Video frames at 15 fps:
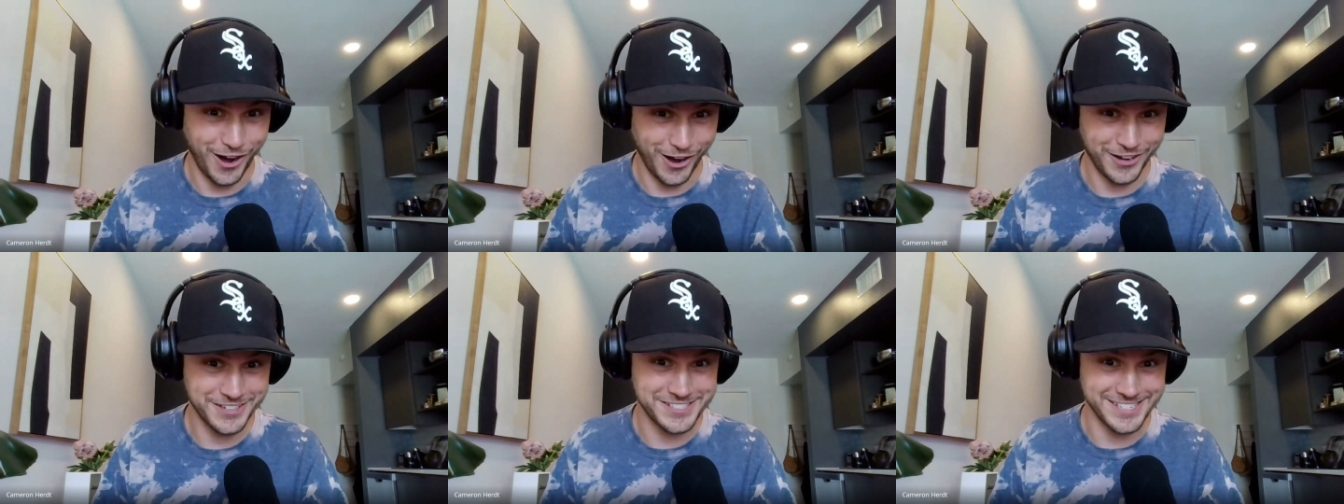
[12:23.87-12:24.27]

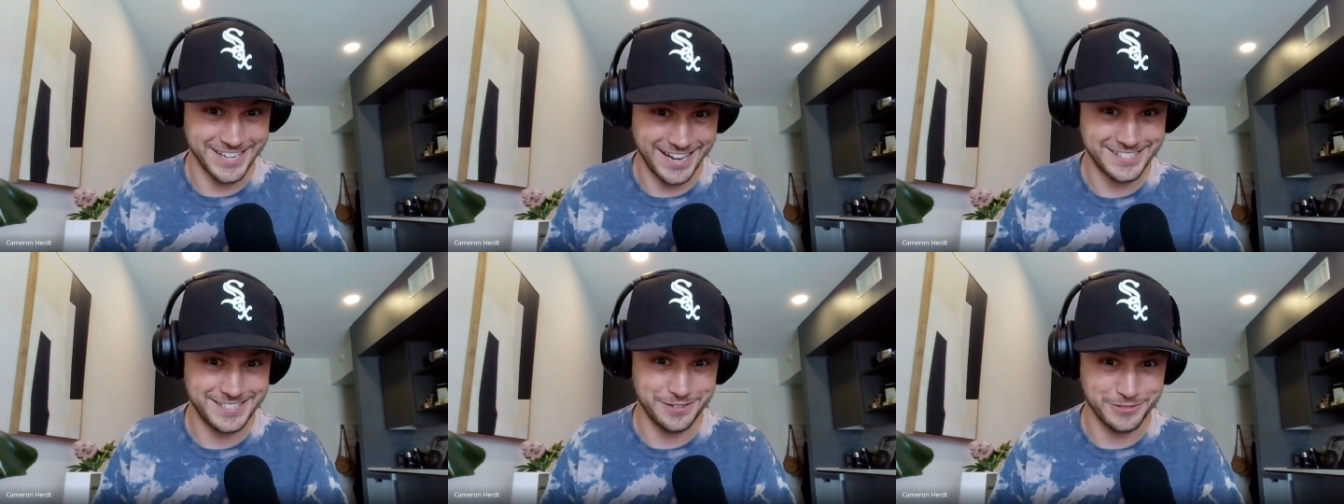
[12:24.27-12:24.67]

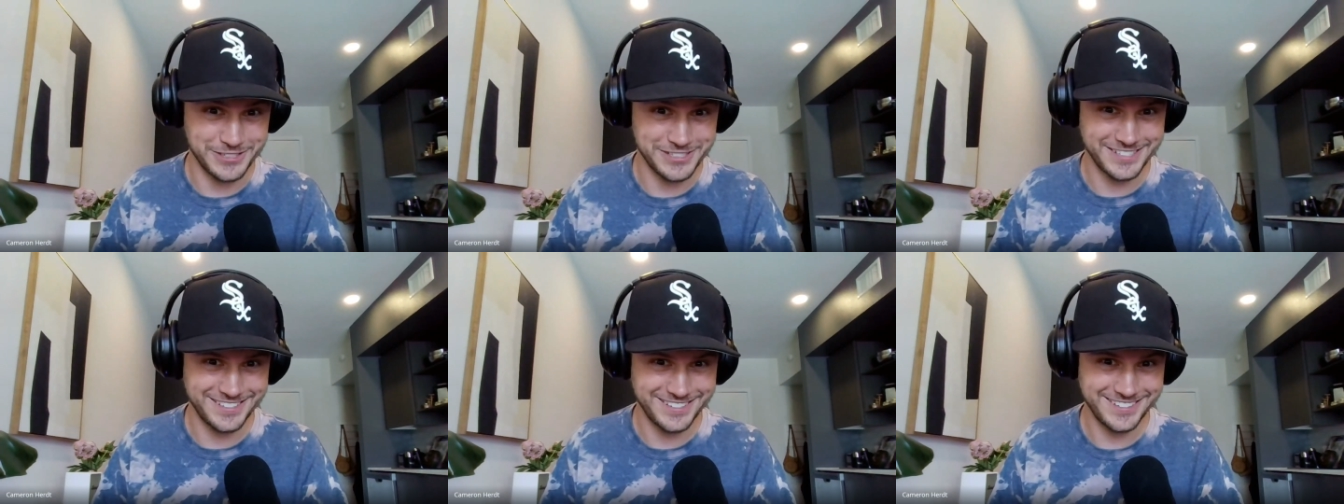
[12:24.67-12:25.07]
hearts, yeah. Nancy
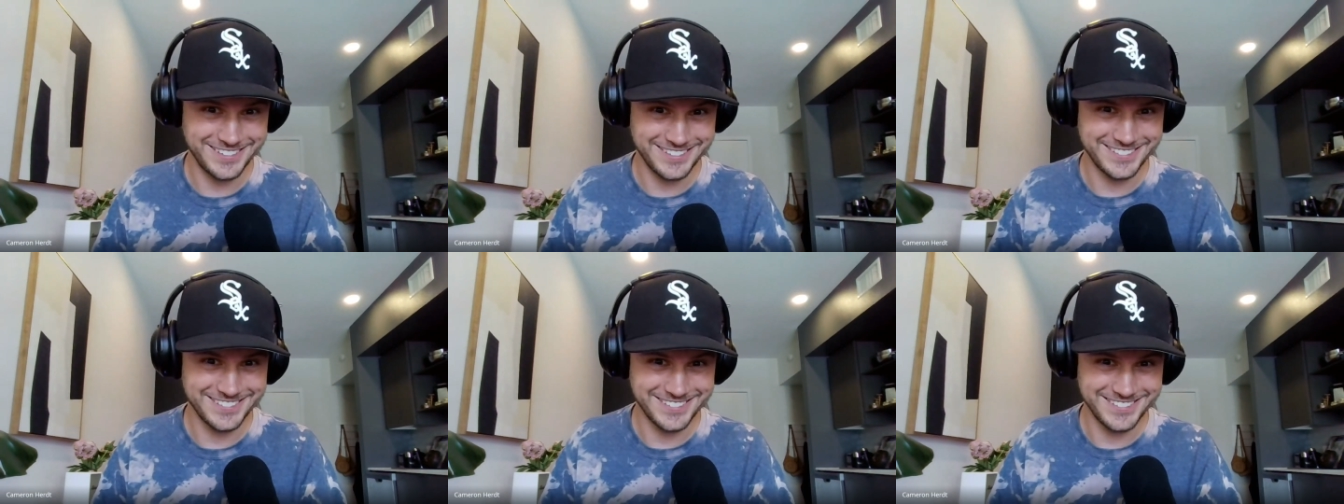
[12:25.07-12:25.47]
Wilson.
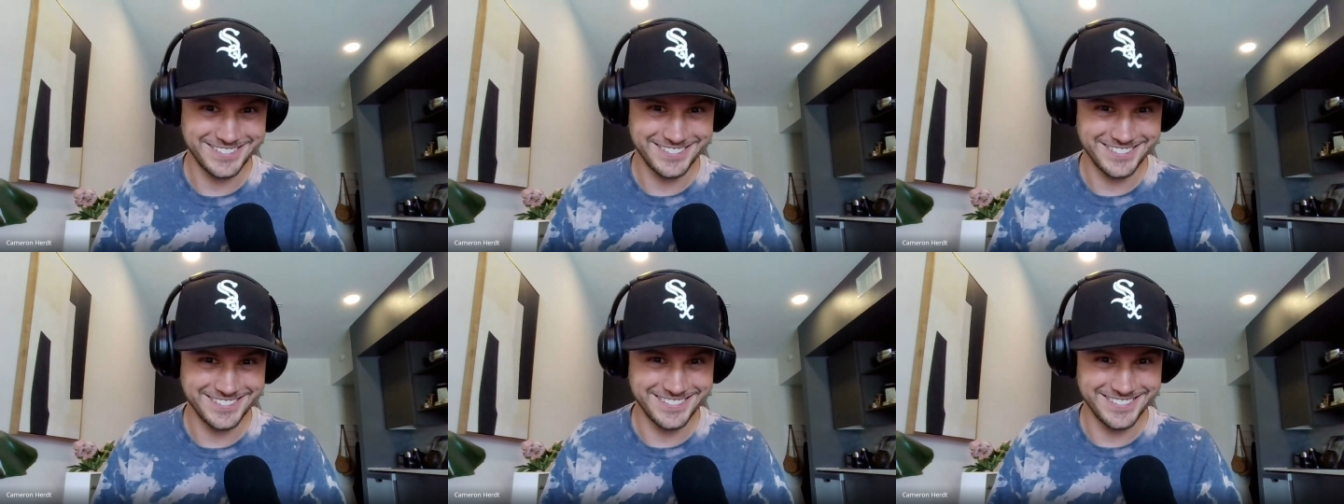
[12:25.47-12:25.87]

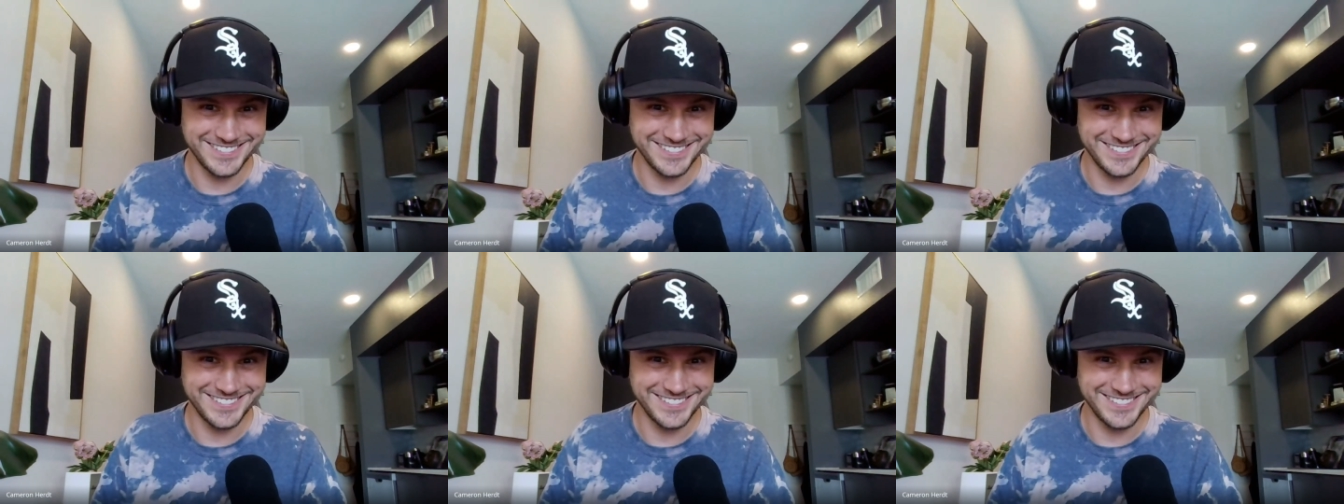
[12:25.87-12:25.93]
Yeah, that was